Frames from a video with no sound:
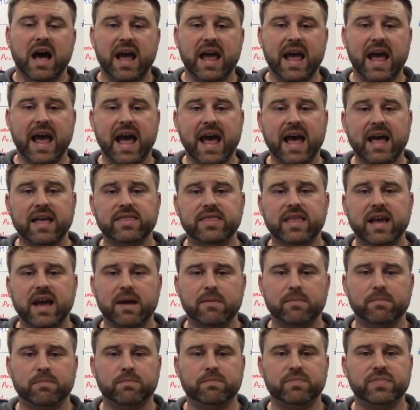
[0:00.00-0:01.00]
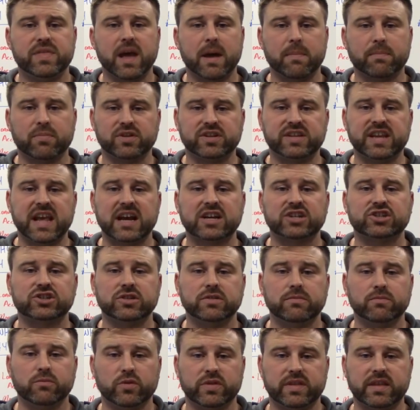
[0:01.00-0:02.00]
I had that
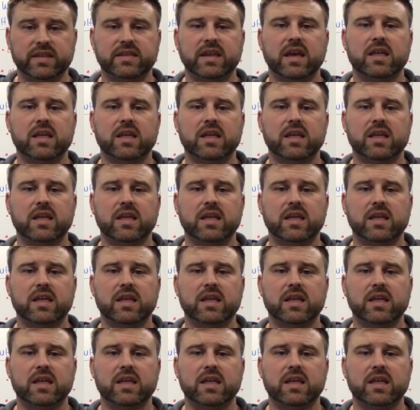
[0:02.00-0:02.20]
protection with the